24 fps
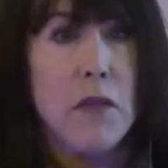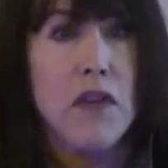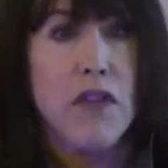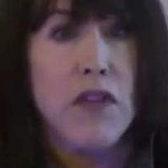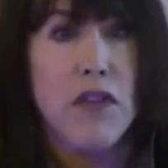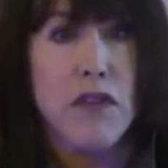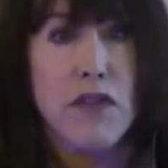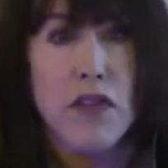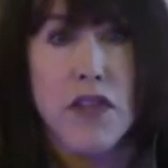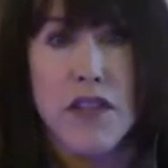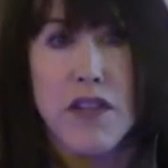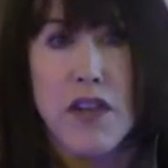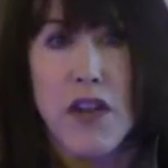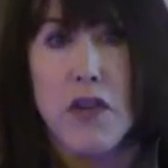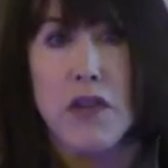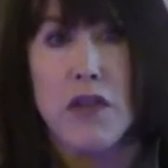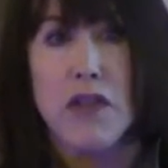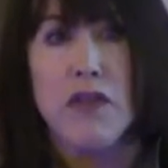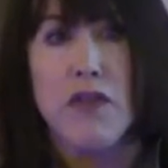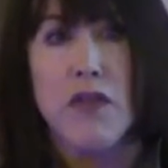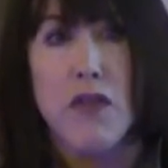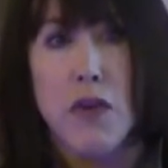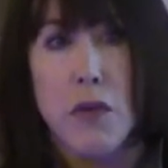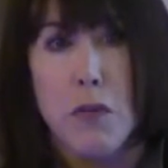of the
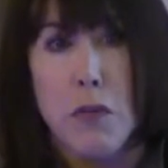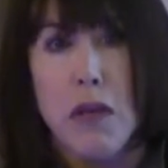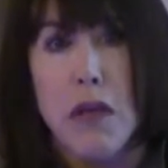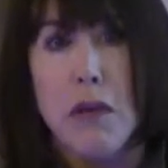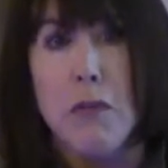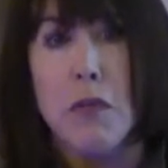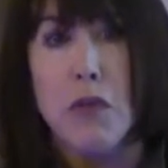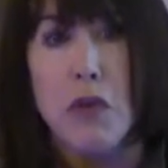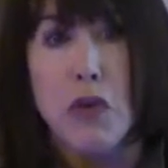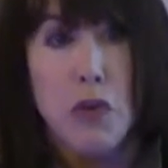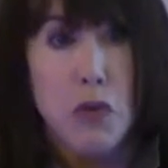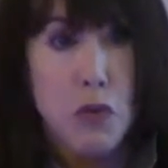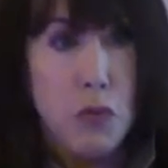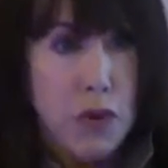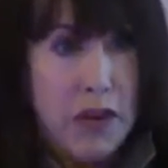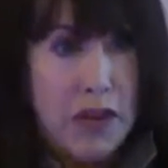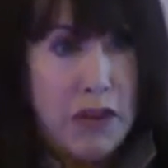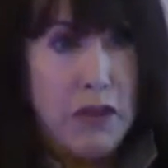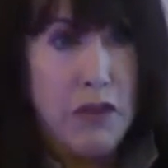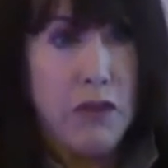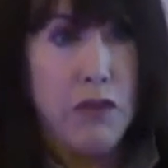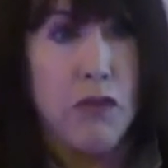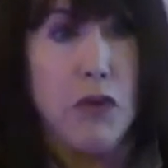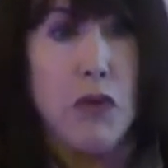results for the people who
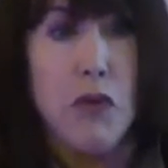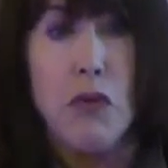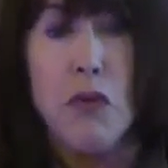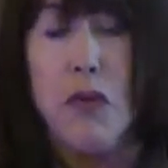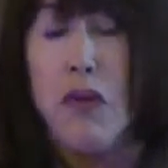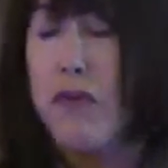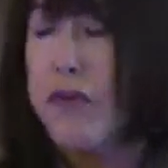went through the